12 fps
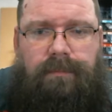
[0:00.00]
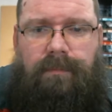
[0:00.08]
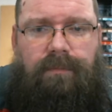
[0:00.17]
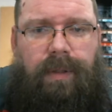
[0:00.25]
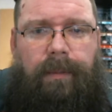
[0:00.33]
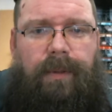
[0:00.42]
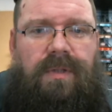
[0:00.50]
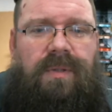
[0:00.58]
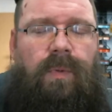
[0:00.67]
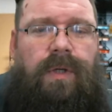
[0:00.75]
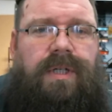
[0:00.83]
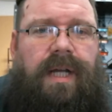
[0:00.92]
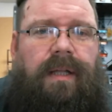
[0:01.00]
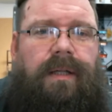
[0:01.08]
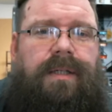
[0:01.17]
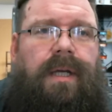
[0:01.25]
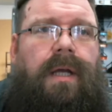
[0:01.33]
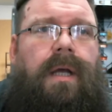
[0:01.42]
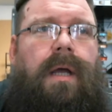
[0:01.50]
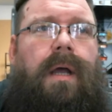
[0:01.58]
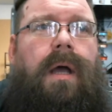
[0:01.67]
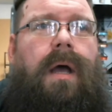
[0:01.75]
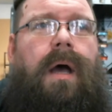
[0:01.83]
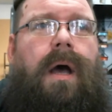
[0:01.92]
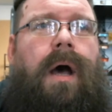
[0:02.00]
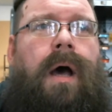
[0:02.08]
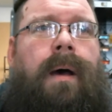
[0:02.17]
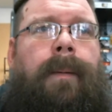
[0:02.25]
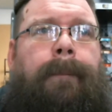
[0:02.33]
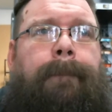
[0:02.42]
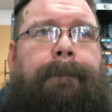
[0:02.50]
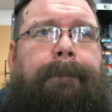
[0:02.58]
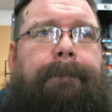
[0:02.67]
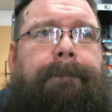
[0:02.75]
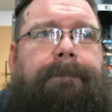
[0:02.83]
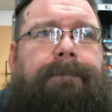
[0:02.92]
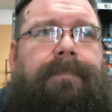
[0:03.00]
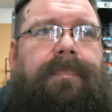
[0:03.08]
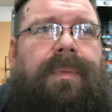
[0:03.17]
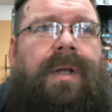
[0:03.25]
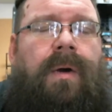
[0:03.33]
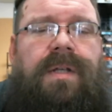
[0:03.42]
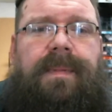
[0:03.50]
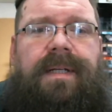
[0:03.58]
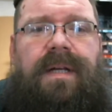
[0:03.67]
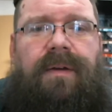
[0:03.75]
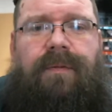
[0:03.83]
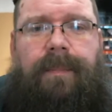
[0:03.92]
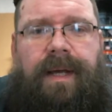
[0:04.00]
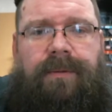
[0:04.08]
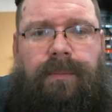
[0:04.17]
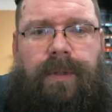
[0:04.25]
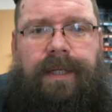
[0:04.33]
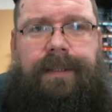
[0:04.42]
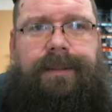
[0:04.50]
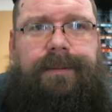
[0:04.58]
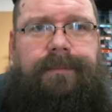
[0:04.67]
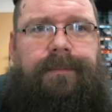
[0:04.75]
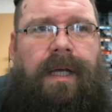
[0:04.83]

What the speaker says: probably doing some weird challenge. Always make time for bathroom breaks.